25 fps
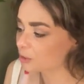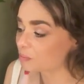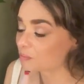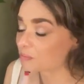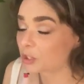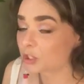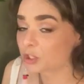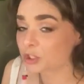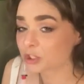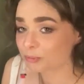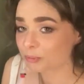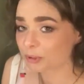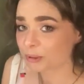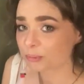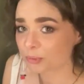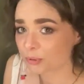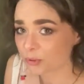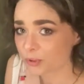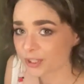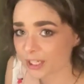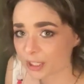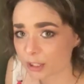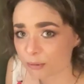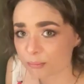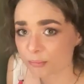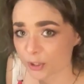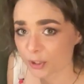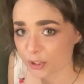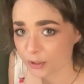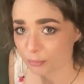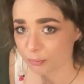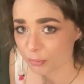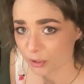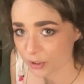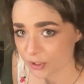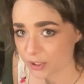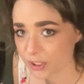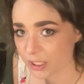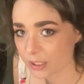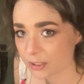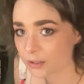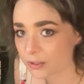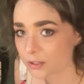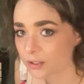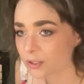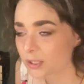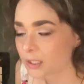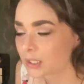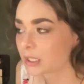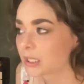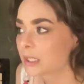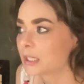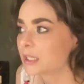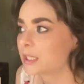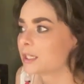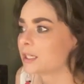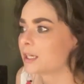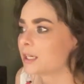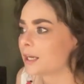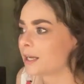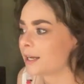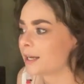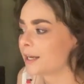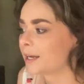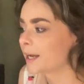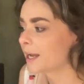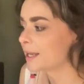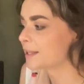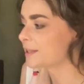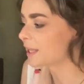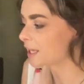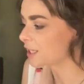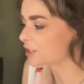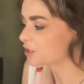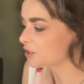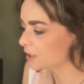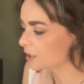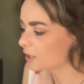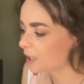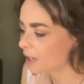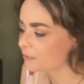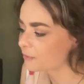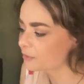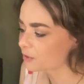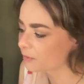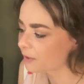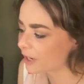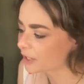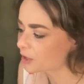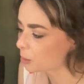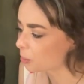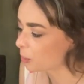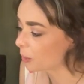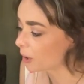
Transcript: Most people get a book deal, and then still have to write the